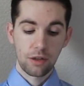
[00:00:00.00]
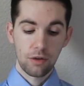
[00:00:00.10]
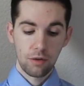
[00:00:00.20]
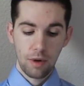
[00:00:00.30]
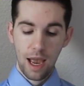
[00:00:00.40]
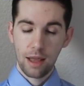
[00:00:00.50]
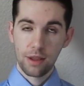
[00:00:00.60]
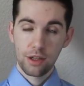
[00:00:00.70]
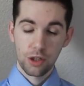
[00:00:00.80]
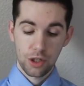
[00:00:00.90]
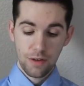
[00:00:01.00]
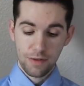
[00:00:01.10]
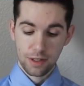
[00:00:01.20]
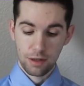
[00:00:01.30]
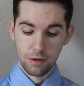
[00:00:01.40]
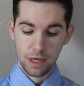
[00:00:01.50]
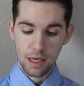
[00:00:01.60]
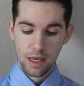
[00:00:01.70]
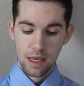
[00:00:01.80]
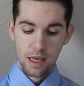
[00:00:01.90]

2 LNG facility,